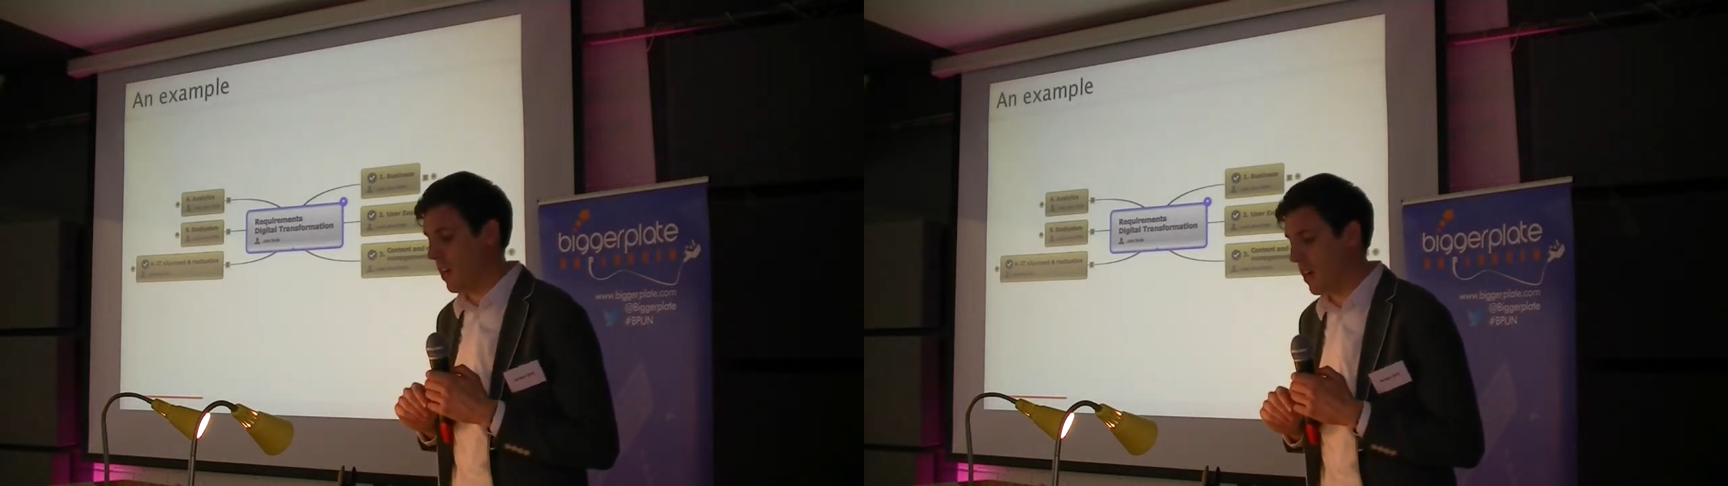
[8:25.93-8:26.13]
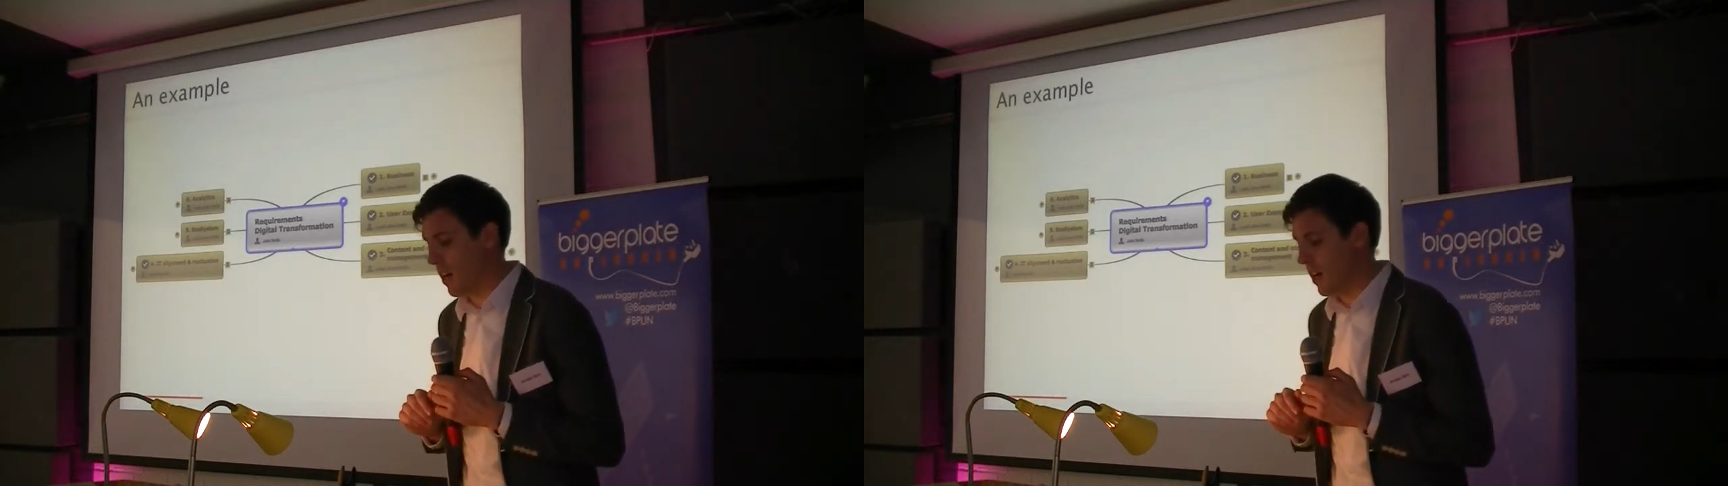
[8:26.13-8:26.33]

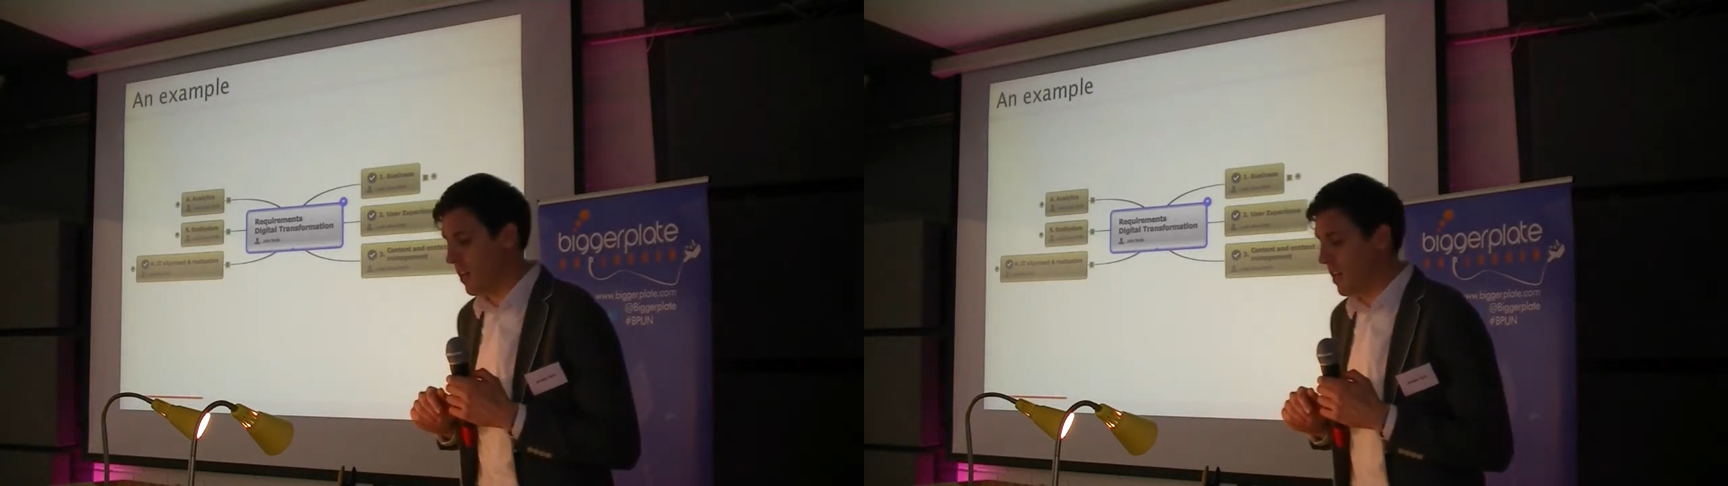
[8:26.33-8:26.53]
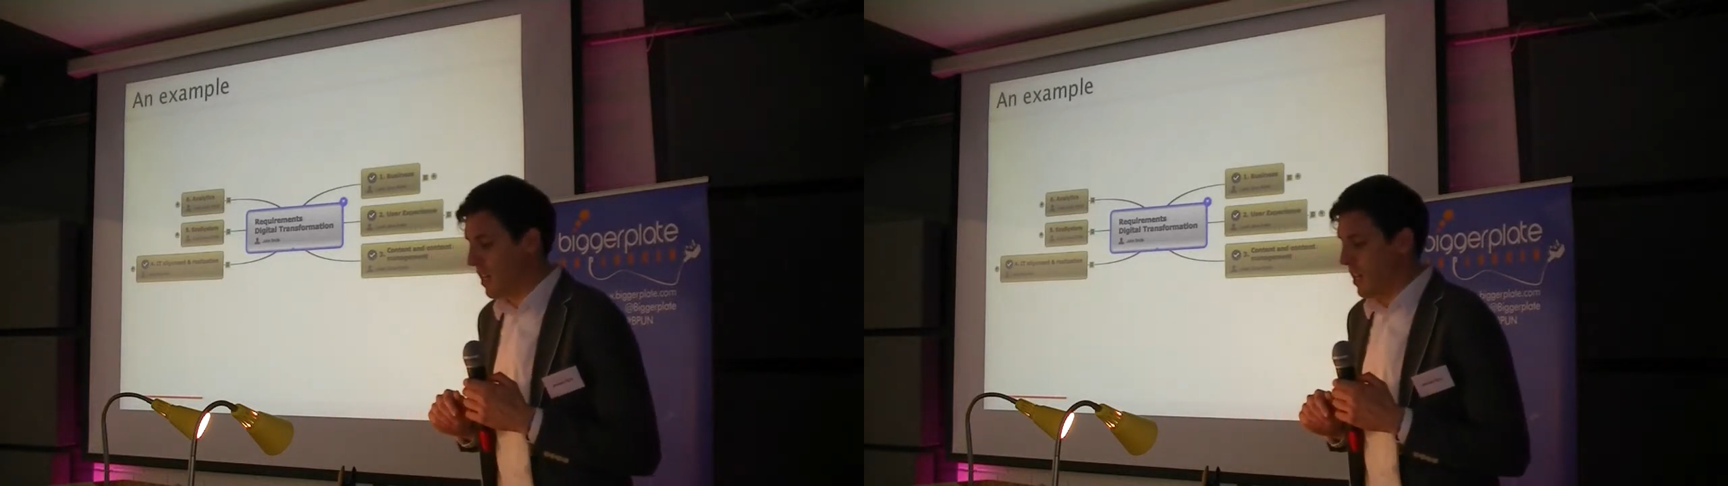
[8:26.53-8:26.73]
of a
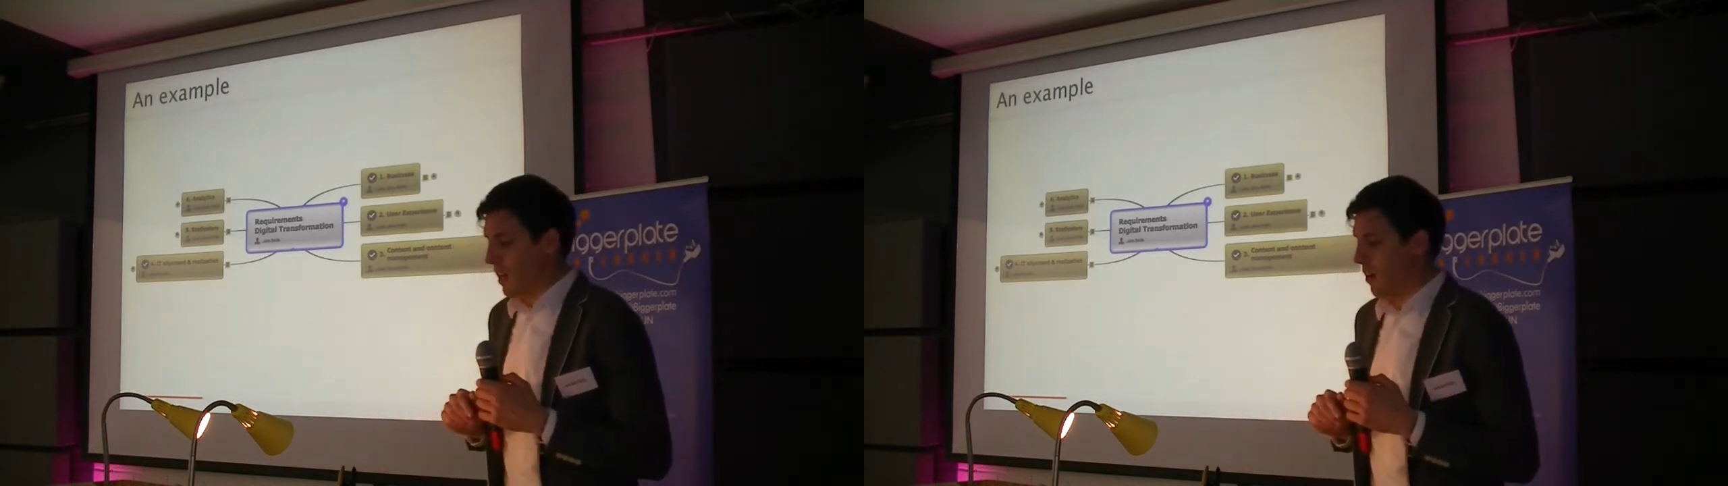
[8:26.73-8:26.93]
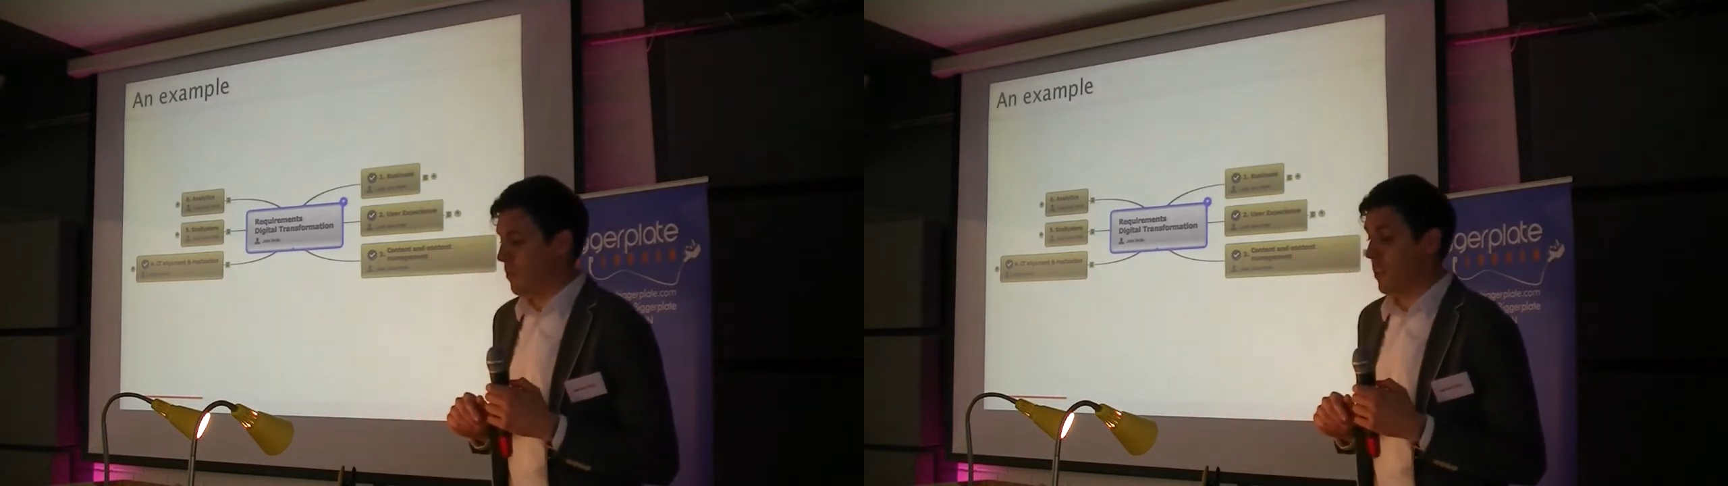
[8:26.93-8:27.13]
digital
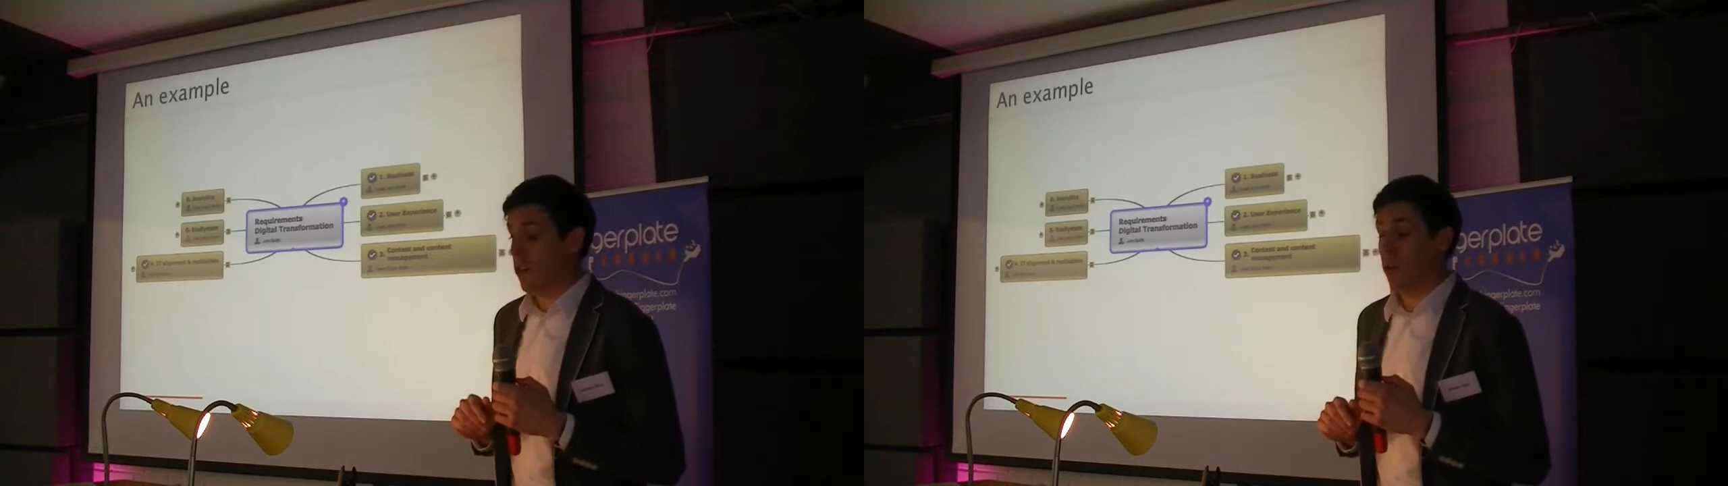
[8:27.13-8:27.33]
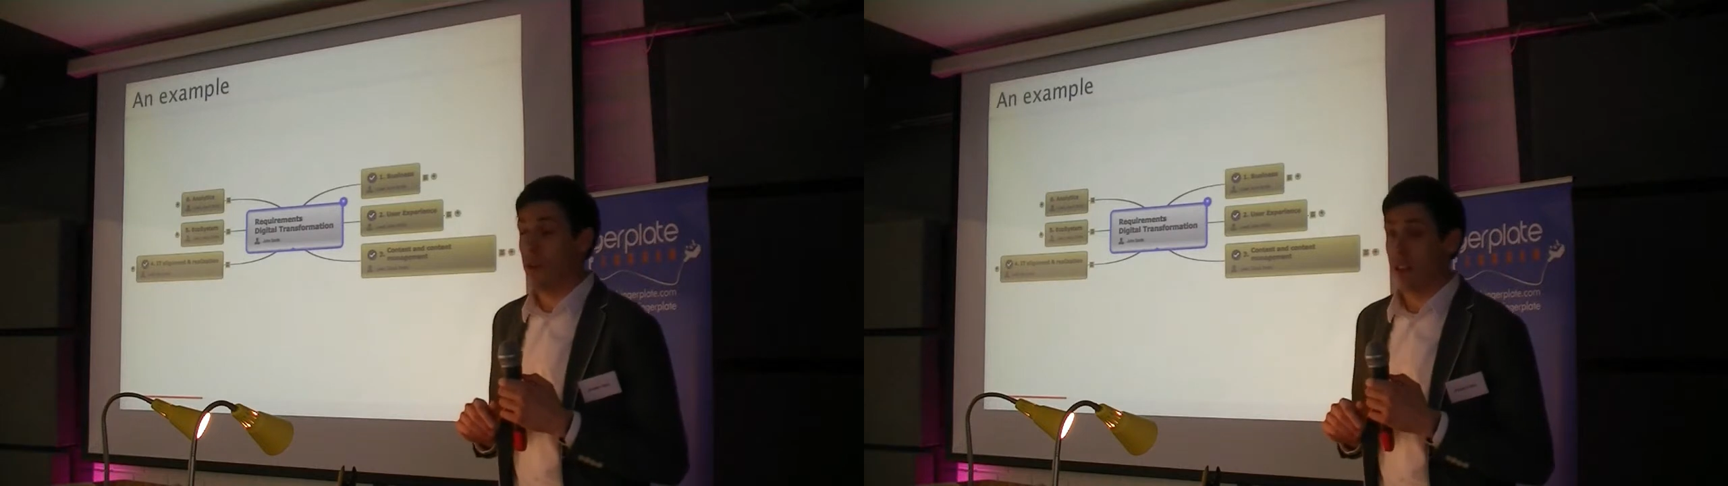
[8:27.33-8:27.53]
transformation
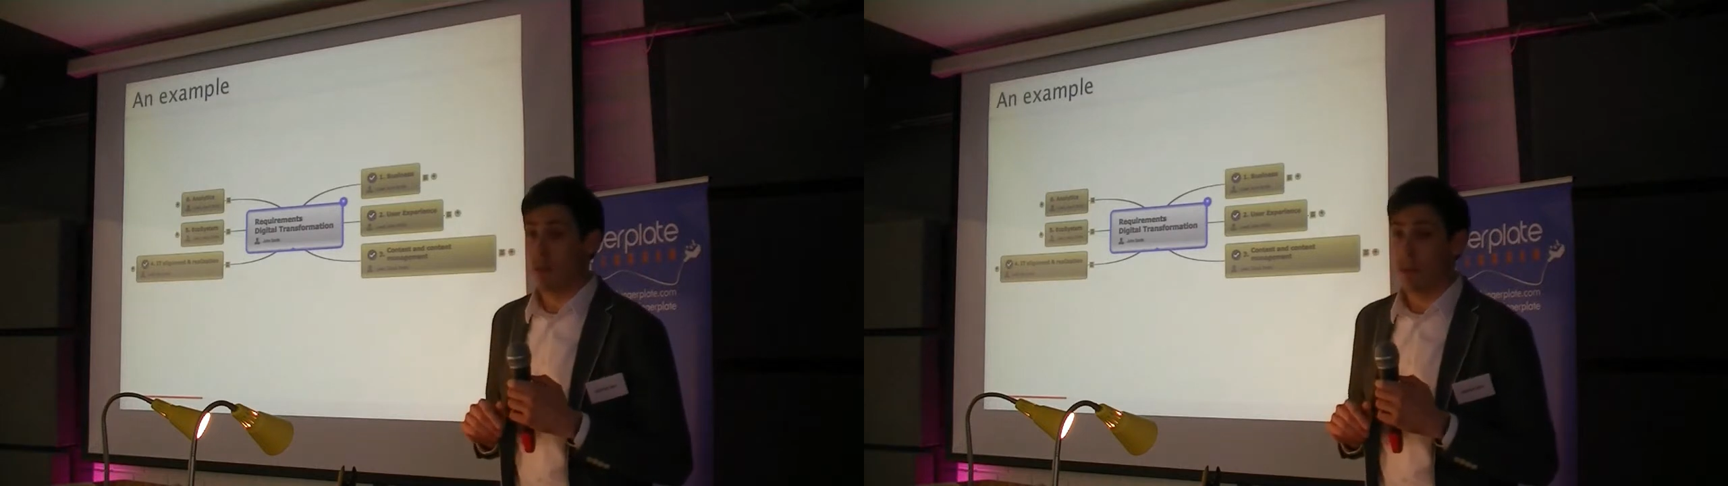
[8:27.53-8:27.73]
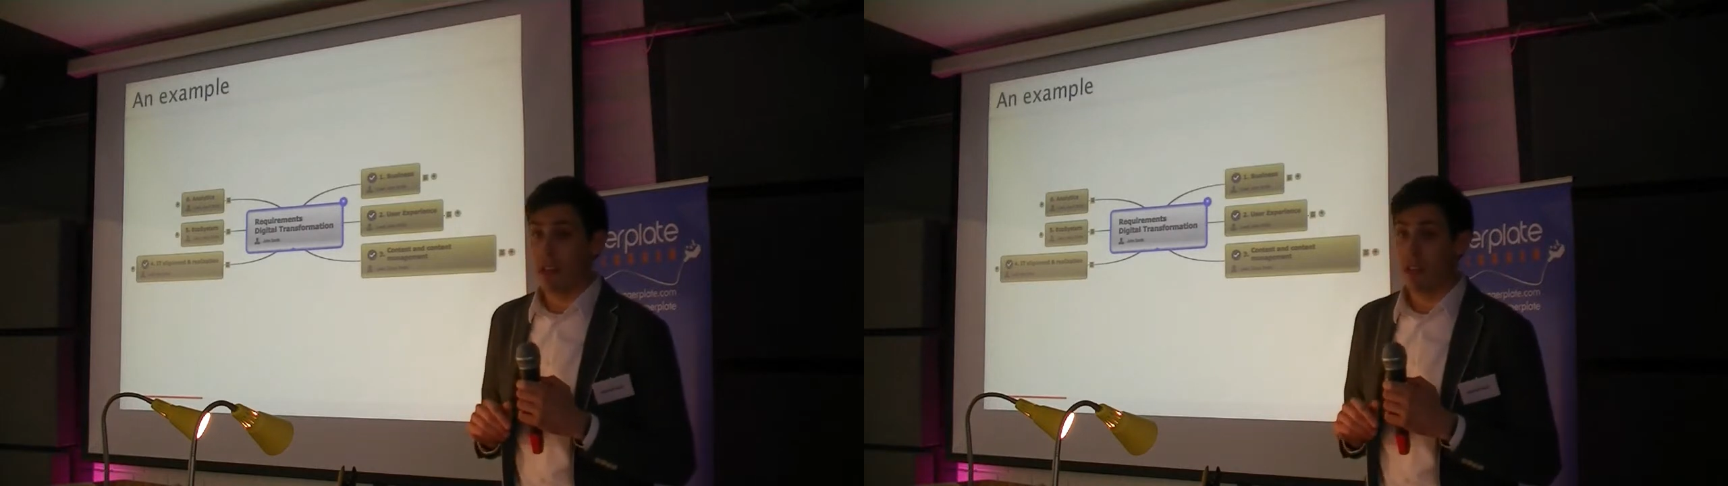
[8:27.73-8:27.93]

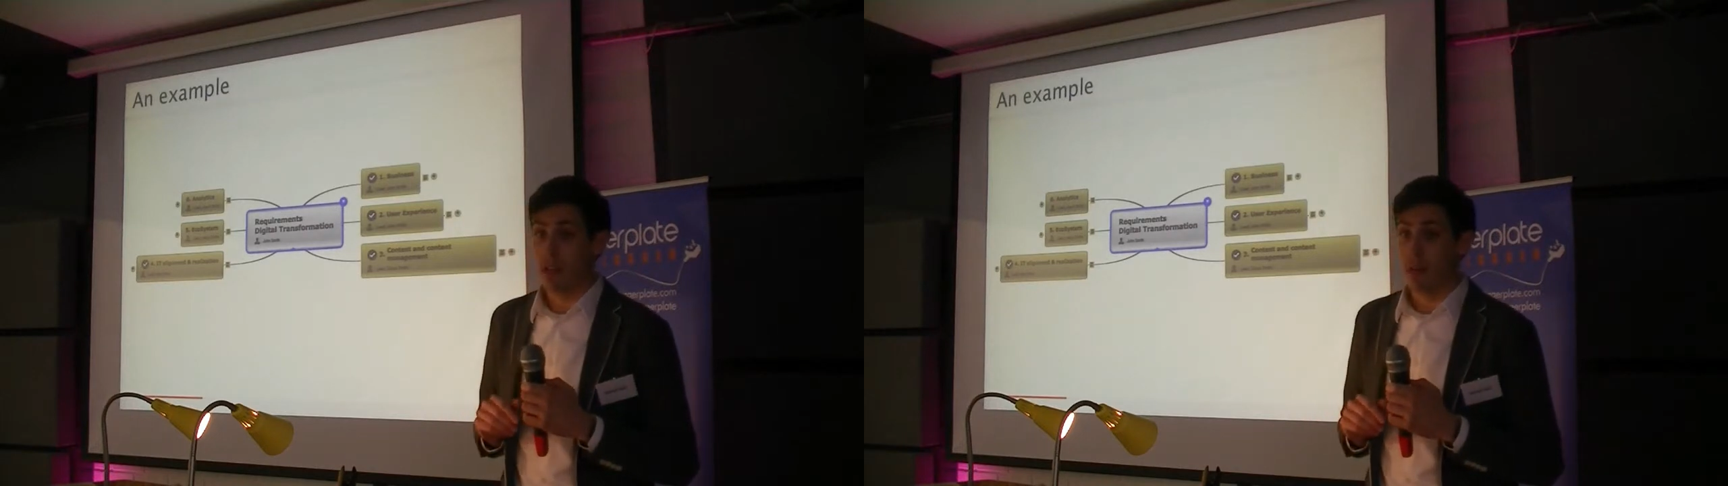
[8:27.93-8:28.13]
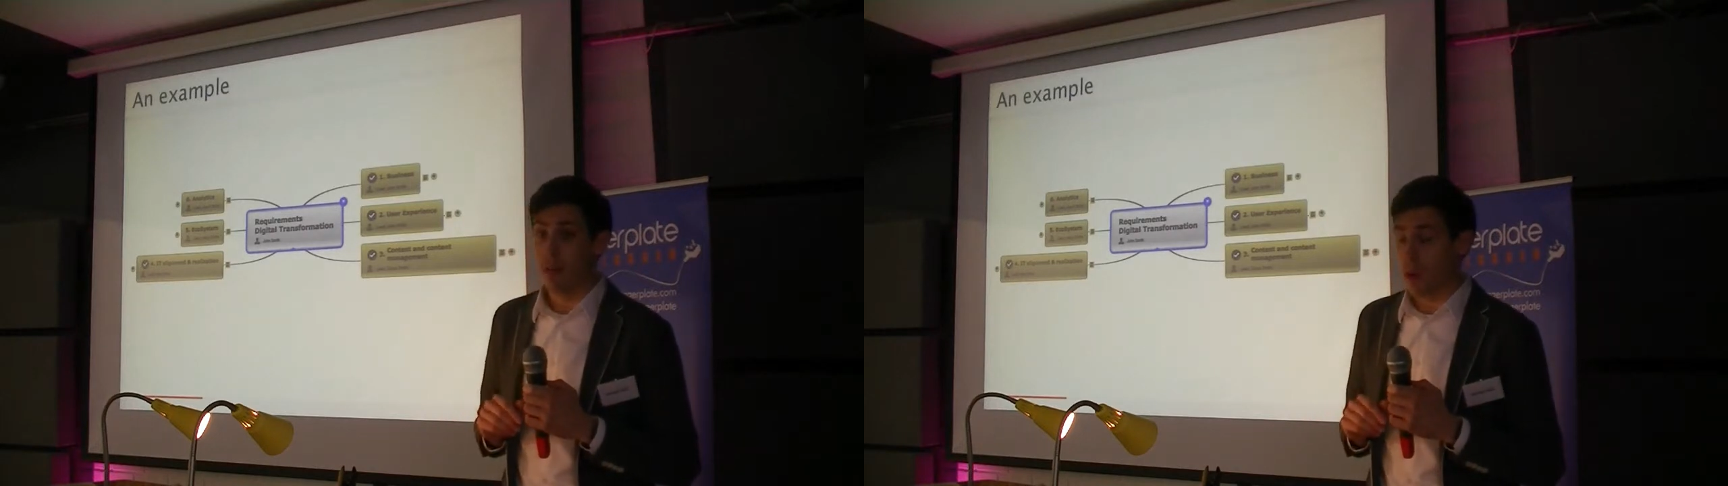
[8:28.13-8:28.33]
program of a,